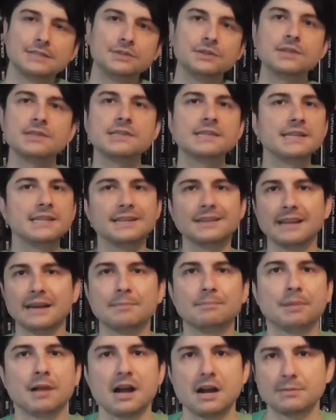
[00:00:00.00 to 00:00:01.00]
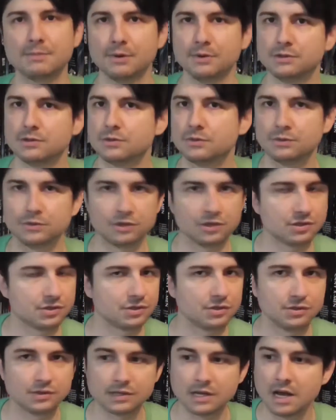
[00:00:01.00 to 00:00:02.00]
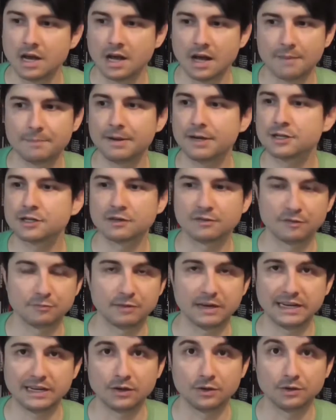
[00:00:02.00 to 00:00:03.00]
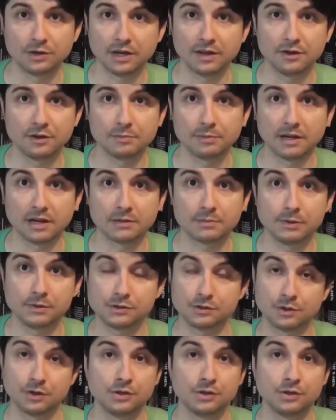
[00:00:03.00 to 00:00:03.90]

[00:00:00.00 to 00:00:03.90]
You can see it in like blog posts who will just use a picture from any old other blog post,